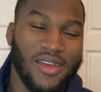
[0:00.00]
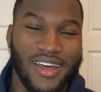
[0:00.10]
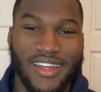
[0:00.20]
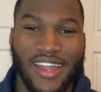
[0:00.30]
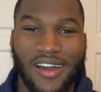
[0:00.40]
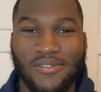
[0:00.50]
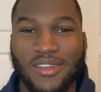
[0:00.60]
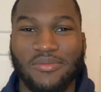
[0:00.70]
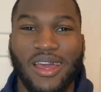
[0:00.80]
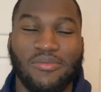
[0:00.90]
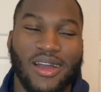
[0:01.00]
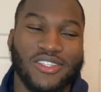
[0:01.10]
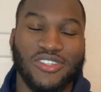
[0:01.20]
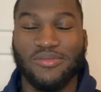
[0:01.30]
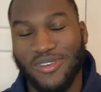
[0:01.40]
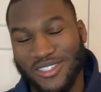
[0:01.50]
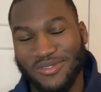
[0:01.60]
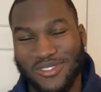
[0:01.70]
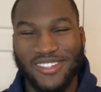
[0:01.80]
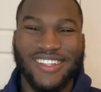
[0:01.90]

and help me make my dream possible.